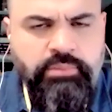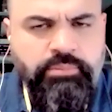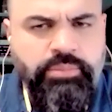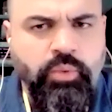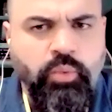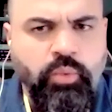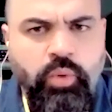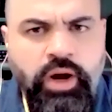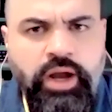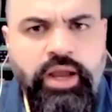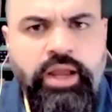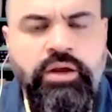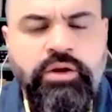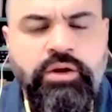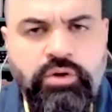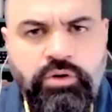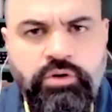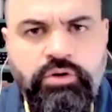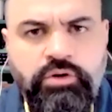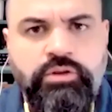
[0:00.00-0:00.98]
But why on
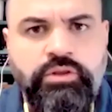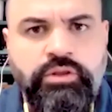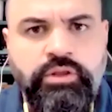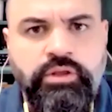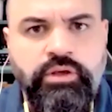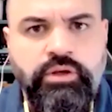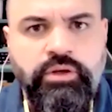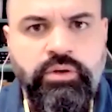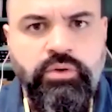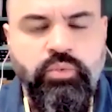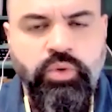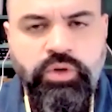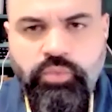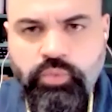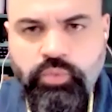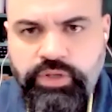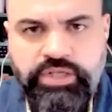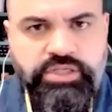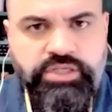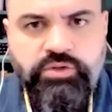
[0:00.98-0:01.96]
earth would
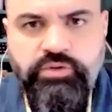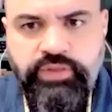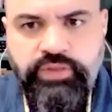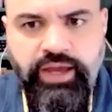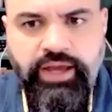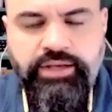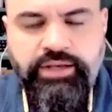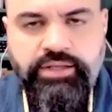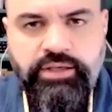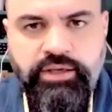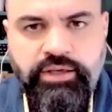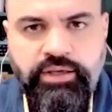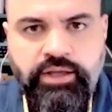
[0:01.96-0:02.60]
we do that?